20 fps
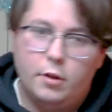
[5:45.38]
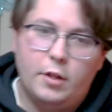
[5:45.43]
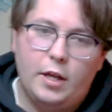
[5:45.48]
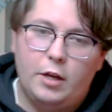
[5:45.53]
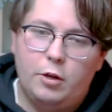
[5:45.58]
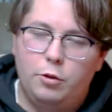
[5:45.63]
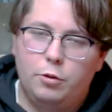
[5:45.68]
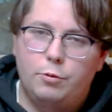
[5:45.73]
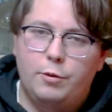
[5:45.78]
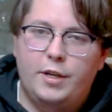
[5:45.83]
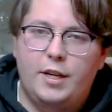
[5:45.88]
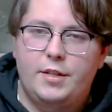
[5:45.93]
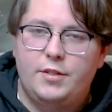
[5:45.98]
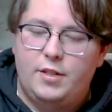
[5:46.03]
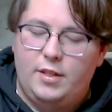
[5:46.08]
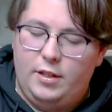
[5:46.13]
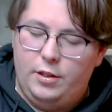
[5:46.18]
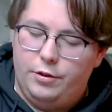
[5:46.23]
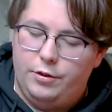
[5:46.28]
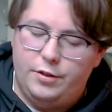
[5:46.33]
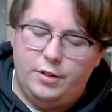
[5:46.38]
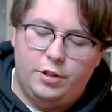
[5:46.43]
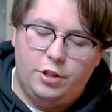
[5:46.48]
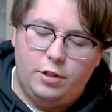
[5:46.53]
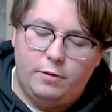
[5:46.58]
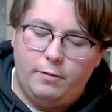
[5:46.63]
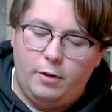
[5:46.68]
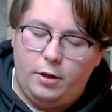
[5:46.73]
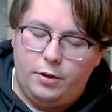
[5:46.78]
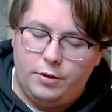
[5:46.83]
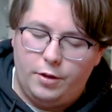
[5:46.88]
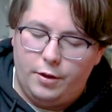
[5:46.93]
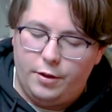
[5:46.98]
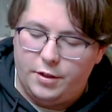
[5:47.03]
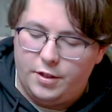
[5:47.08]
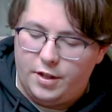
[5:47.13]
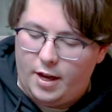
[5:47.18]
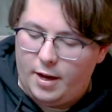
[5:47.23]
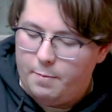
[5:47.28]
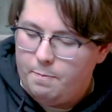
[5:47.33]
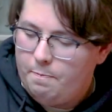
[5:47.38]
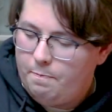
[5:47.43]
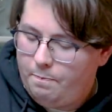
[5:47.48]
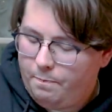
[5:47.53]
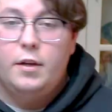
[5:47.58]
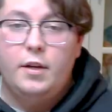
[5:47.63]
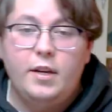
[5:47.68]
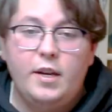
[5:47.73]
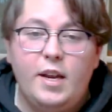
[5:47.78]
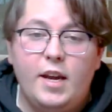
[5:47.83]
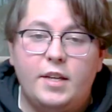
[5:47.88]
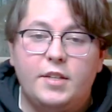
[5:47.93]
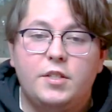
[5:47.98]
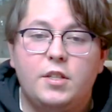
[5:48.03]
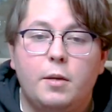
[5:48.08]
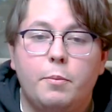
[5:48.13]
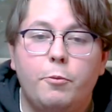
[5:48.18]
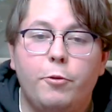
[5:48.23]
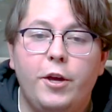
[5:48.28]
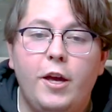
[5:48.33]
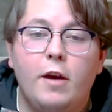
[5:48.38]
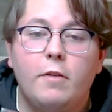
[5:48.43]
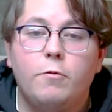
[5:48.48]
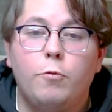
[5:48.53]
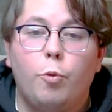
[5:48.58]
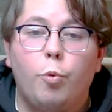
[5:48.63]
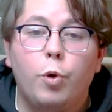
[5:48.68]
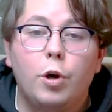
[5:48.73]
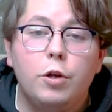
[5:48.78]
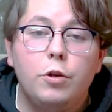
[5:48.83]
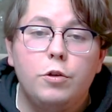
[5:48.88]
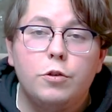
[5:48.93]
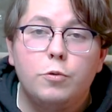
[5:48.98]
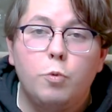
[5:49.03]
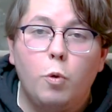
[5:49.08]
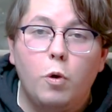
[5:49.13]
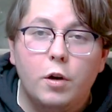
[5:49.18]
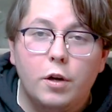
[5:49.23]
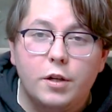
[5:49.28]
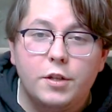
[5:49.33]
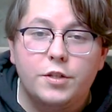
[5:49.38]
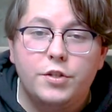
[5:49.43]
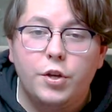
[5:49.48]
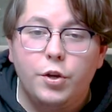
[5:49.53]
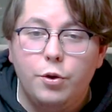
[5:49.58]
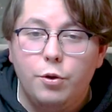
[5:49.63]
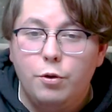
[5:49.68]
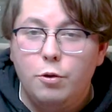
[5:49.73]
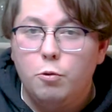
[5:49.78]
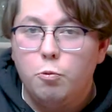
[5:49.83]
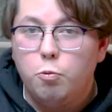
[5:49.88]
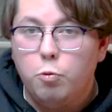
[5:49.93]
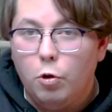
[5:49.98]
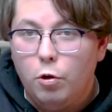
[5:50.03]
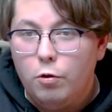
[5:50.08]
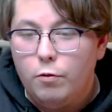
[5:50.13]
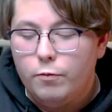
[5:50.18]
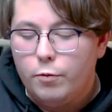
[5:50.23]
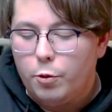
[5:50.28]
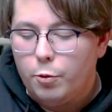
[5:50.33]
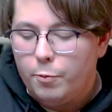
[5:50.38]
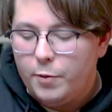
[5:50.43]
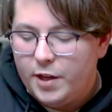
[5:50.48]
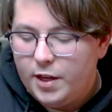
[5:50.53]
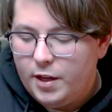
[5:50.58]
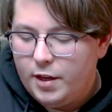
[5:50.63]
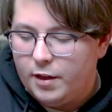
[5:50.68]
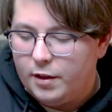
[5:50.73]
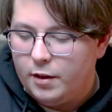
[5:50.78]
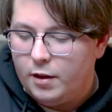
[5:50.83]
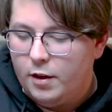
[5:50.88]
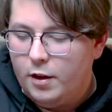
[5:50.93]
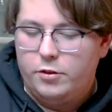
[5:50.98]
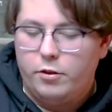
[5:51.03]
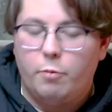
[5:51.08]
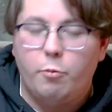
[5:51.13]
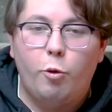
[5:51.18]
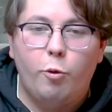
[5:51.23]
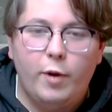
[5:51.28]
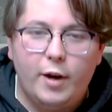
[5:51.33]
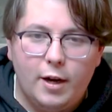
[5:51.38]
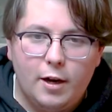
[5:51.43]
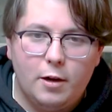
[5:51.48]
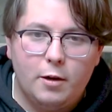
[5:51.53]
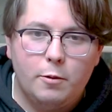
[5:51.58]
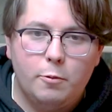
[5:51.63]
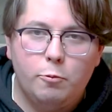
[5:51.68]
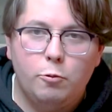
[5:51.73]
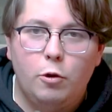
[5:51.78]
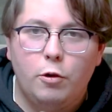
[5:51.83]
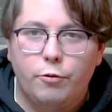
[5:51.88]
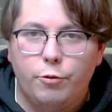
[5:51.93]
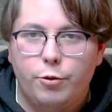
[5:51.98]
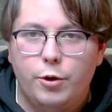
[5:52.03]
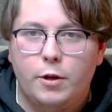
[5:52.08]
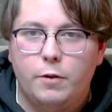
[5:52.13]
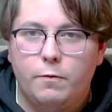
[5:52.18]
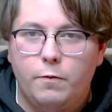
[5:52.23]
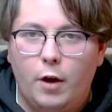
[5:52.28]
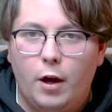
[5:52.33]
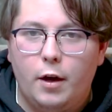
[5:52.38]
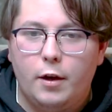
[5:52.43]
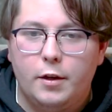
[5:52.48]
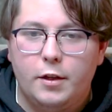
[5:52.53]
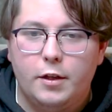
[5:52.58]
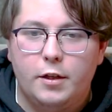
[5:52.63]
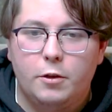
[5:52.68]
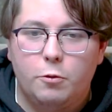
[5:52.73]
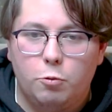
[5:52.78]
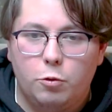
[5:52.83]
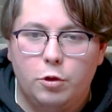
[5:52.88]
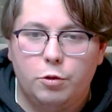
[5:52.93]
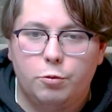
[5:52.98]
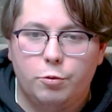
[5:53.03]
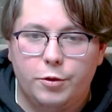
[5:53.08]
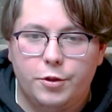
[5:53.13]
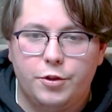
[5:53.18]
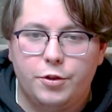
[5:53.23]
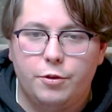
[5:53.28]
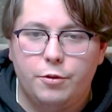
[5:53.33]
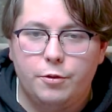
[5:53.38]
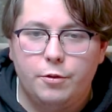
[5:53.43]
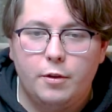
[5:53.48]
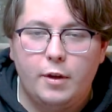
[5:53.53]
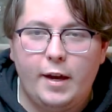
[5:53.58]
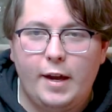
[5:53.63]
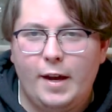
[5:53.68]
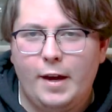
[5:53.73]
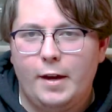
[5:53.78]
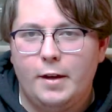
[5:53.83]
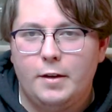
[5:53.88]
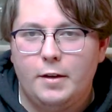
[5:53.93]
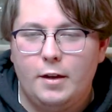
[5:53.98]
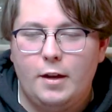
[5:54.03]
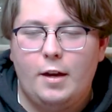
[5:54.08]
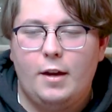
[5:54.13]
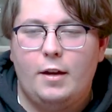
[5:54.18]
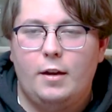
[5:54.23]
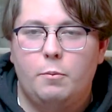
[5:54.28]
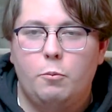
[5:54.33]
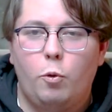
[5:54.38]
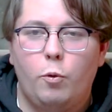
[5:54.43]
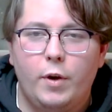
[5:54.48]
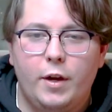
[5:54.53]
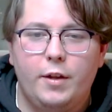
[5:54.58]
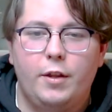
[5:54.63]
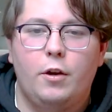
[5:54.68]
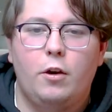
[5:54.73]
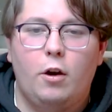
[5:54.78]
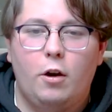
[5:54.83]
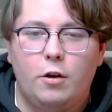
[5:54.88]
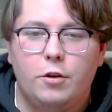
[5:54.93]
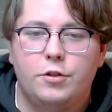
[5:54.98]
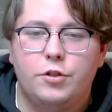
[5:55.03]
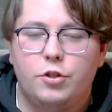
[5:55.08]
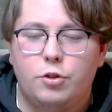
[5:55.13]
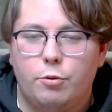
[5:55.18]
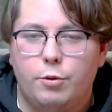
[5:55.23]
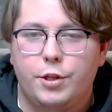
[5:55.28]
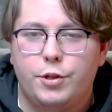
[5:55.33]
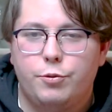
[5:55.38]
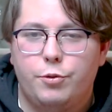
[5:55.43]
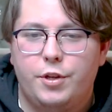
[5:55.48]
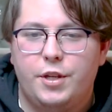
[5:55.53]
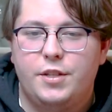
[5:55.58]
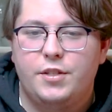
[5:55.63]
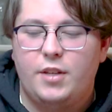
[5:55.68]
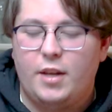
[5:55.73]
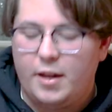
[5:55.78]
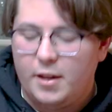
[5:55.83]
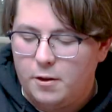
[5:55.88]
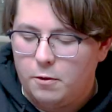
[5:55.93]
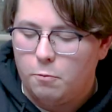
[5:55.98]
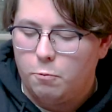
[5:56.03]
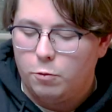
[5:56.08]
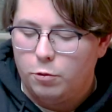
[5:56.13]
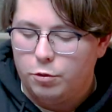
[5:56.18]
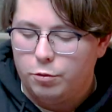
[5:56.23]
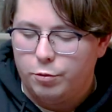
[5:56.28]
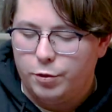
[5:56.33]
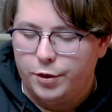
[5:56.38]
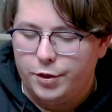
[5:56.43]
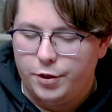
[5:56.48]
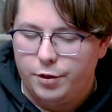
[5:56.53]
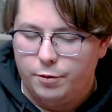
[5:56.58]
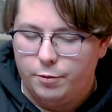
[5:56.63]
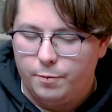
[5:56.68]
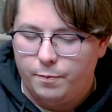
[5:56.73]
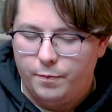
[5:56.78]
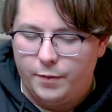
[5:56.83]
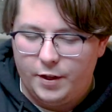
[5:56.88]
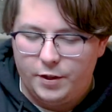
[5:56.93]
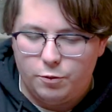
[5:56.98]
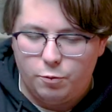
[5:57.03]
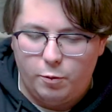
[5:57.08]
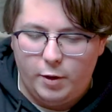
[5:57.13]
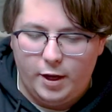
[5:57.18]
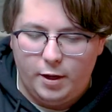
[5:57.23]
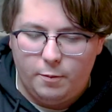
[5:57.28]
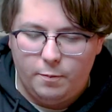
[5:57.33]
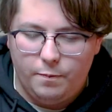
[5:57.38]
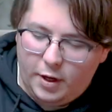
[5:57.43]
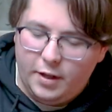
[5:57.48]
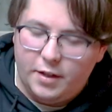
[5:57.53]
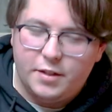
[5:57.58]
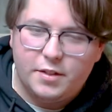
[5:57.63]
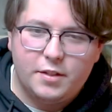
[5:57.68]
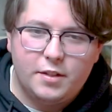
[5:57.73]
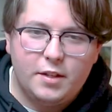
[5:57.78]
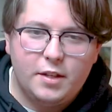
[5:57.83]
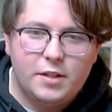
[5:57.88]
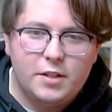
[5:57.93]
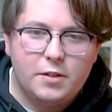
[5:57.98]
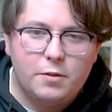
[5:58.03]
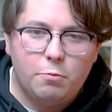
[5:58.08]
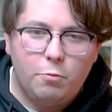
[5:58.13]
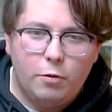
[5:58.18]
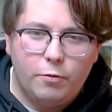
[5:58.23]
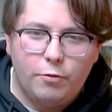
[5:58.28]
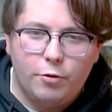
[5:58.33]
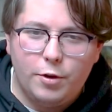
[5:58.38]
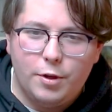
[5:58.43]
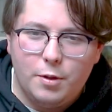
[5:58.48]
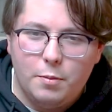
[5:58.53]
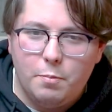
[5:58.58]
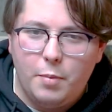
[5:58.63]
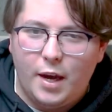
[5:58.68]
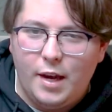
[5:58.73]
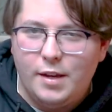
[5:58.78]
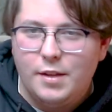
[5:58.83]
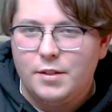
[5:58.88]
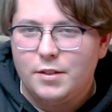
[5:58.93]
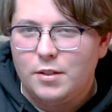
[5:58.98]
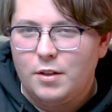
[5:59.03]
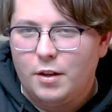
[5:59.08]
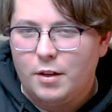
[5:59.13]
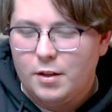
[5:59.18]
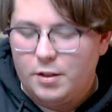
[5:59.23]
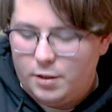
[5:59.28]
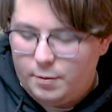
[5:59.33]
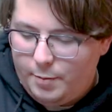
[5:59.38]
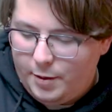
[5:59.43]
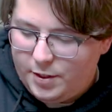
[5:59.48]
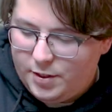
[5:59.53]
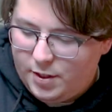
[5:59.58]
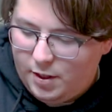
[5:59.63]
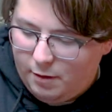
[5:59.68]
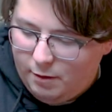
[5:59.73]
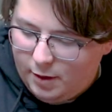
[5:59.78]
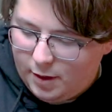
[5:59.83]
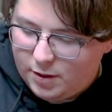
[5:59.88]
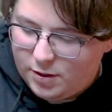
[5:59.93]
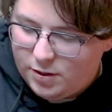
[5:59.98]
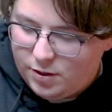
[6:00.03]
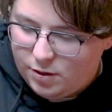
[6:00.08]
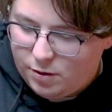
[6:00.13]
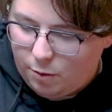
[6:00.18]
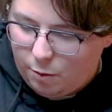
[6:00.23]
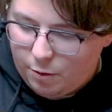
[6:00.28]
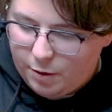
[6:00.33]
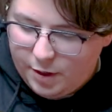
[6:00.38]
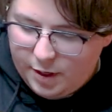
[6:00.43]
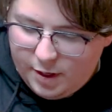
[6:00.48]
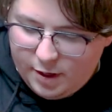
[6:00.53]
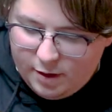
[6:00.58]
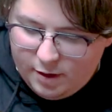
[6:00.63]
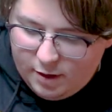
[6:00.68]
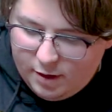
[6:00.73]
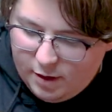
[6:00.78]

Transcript: That old one has heels and she falls all the time. Next up, we have World War II Wolverine. So I'm aware Wolverine fought in World War II, and I'm aware there are stories where he's in World War II as well. But is this Wolverine based on a specific story?